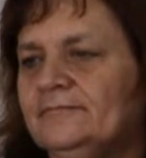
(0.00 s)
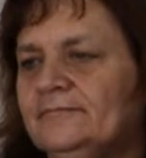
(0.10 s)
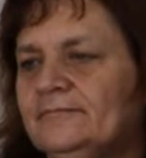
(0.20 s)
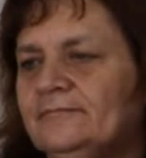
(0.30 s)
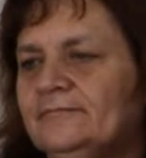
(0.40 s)

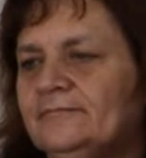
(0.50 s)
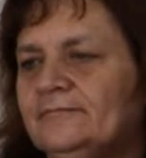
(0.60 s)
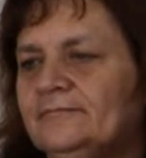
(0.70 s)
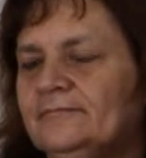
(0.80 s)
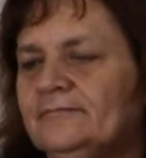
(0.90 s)

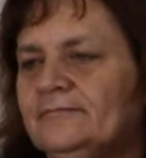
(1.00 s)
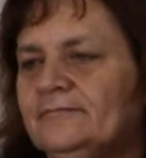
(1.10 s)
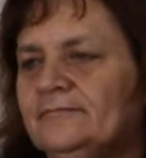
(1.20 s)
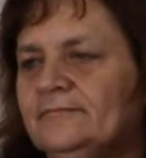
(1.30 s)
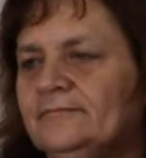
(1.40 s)

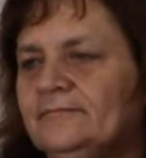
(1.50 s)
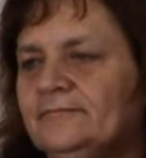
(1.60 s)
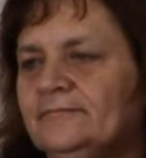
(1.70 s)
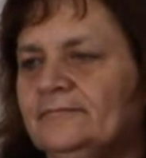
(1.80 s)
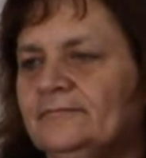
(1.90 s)

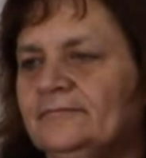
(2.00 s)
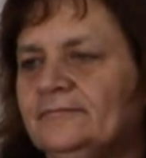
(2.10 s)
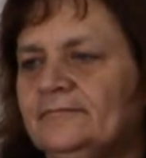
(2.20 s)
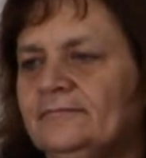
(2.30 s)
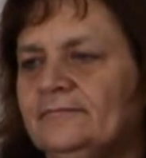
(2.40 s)

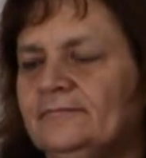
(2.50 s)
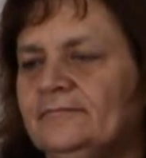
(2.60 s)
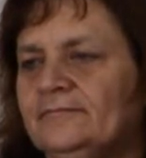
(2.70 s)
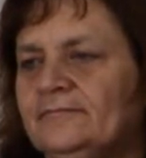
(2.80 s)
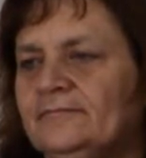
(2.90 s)

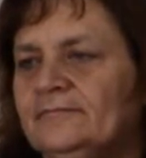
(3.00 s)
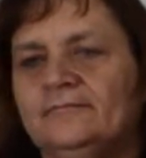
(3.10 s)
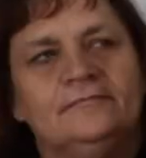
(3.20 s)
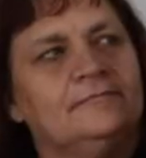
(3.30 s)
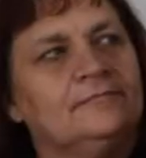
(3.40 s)

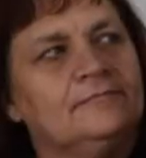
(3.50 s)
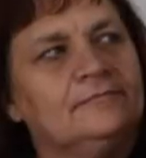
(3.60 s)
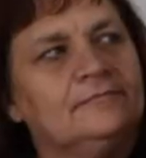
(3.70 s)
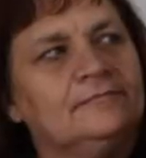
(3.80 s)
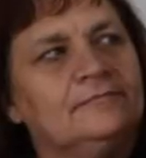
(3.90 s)

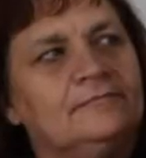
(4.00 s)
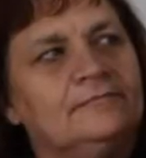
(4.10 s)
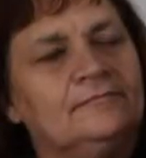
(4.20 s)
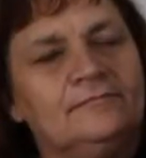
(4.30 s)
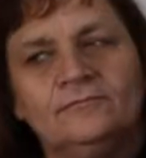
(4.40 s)

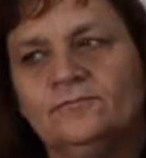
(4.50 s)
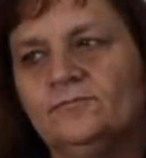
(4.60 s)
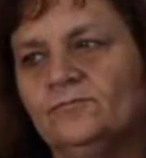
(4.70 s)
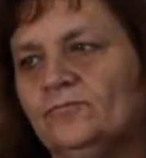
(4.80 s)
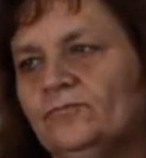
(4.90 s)

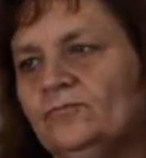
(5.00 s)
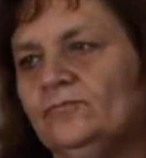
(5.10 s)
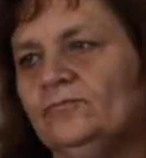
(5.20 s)
This person isn't speaking.